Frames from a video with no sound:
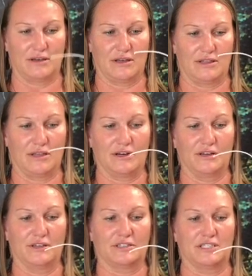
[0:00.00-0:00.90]
on there,
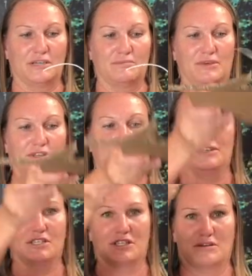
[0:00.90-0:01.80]
your tip and your
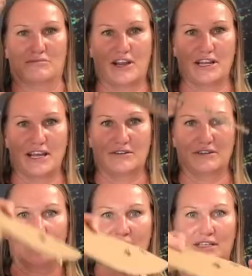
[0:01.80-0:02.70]
fish come right
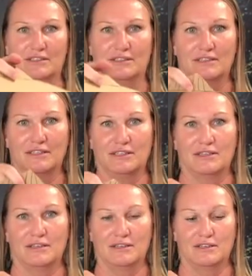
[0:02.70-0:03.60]
out and
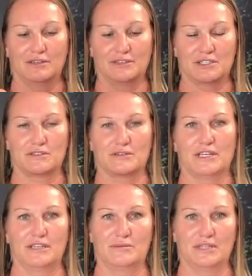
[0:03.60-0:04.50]
your fish is
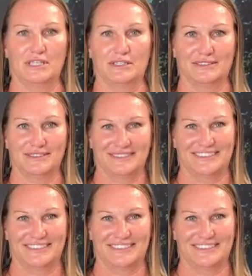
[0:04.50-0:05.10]
ready to be eaten.